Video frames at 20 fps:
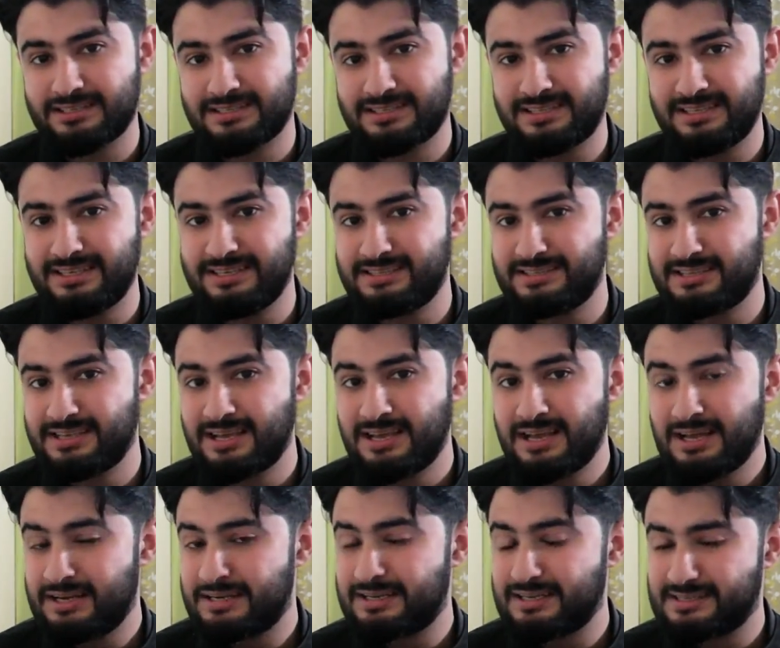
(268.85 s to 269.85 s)
these
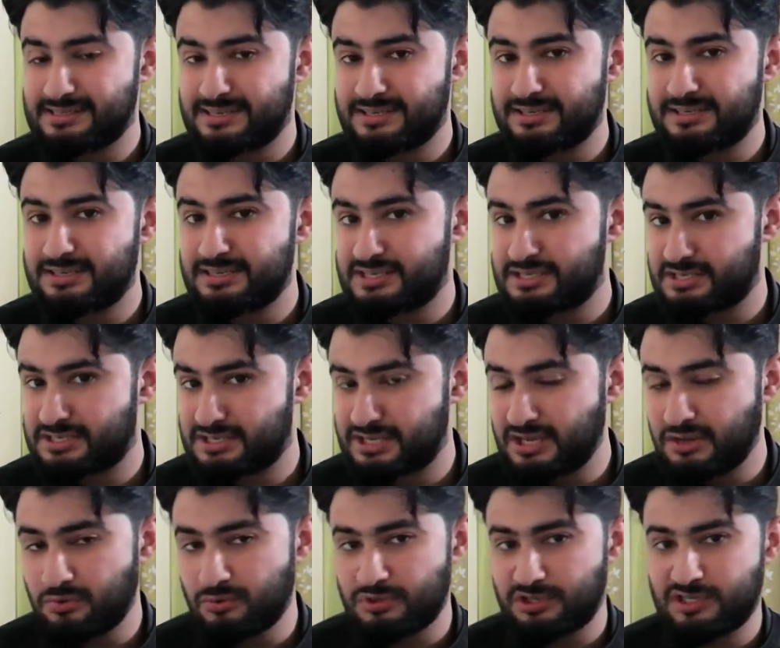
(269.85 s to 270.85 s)
doesn't
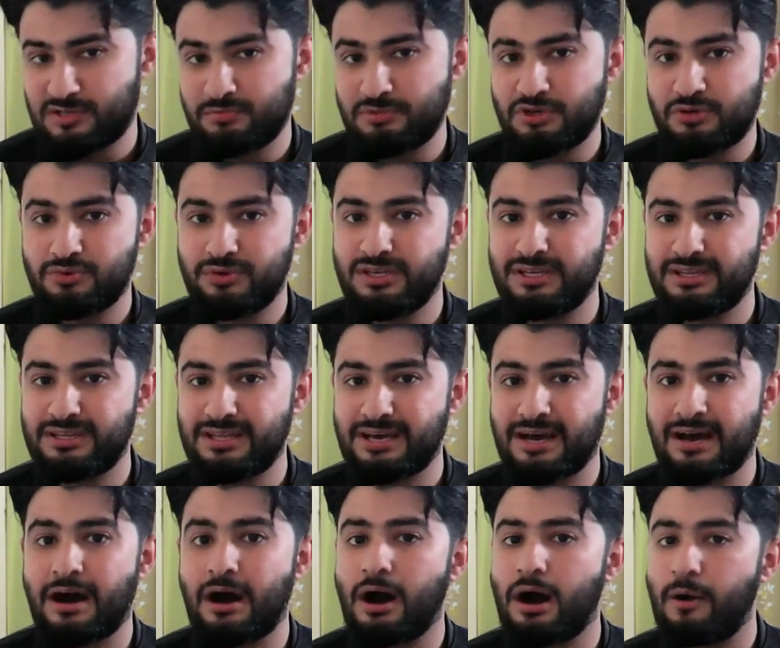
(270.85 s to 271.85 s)
distinguish between the
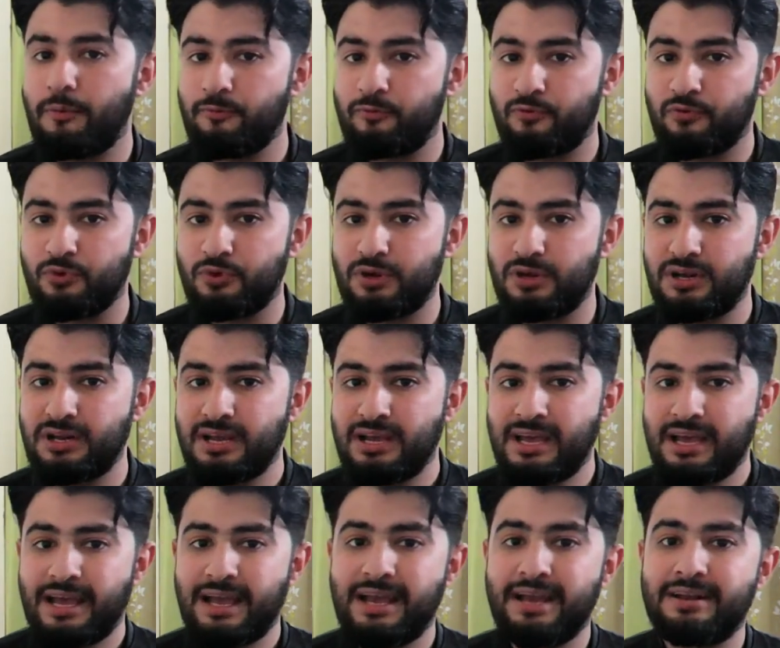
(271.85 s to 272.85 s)
harmful
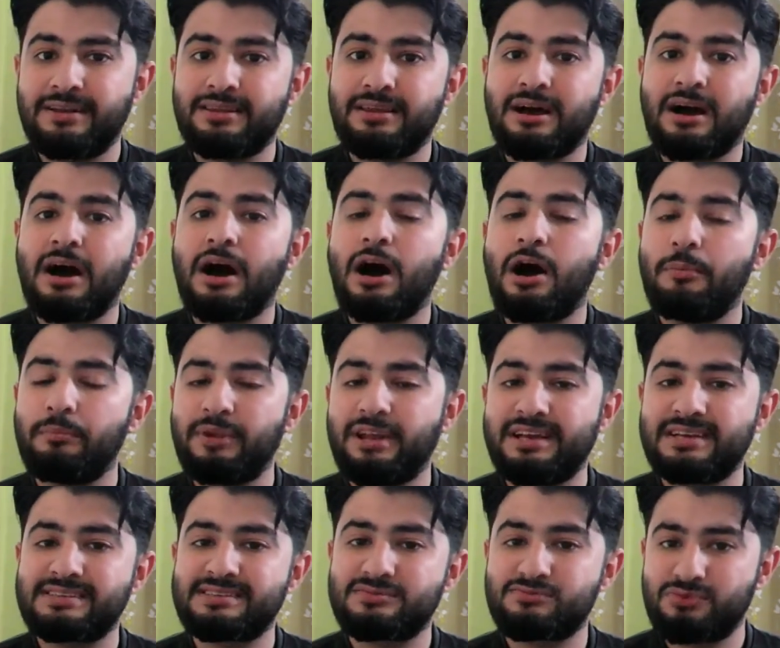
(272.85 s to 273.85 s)
and the
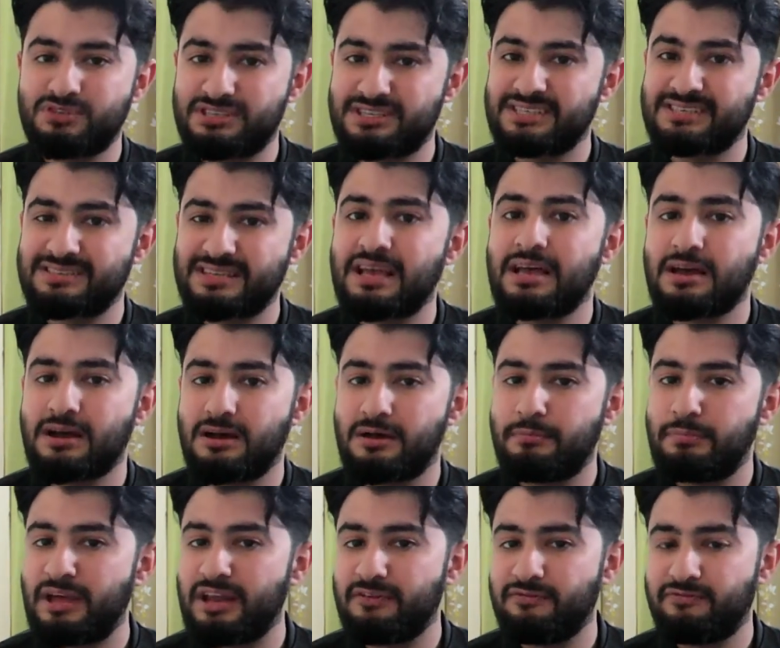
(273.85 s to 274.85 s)
harmless, which is a
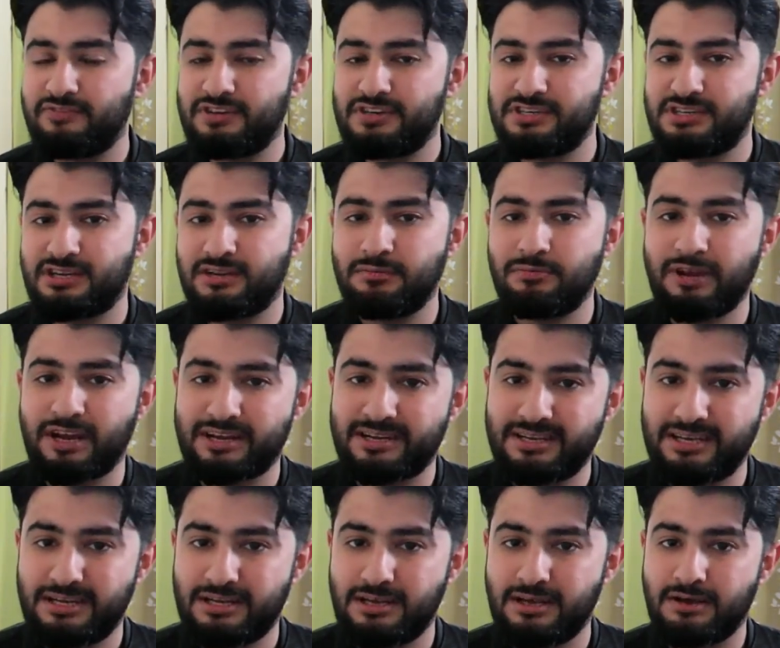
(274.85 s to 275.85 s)
beneficial
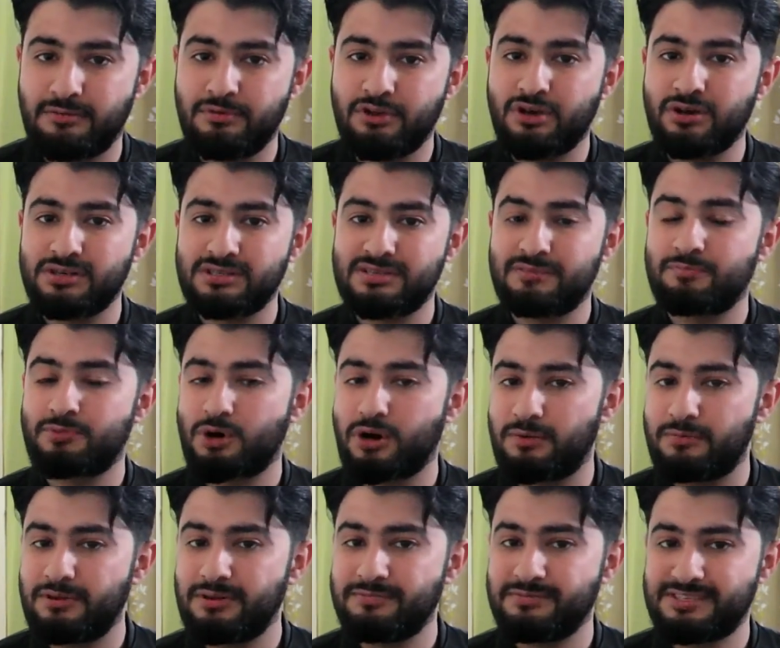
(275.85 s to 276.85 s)
bacteria, because the
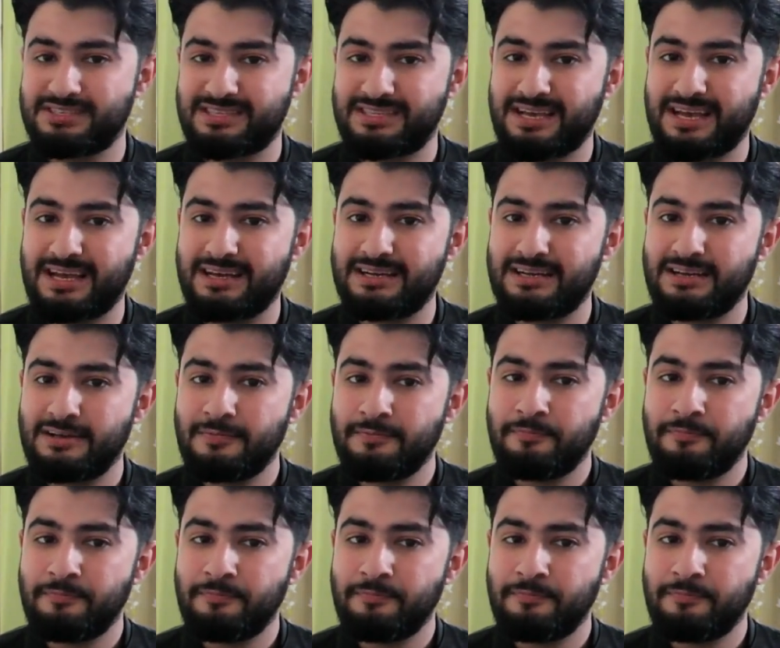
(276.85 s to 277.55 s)
problem is that